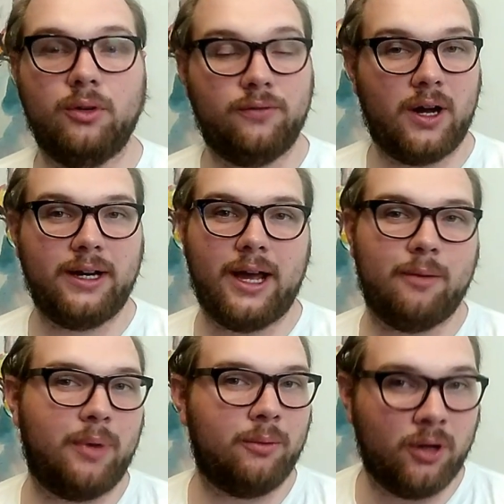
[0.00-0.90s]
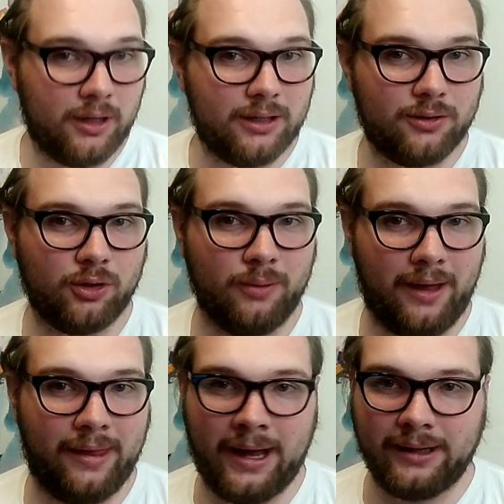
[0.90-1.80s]
We'll find out. But we're not here to talk
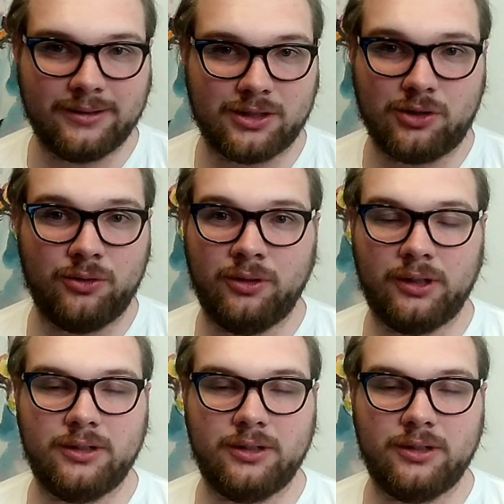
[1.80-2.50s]
about that because it's good.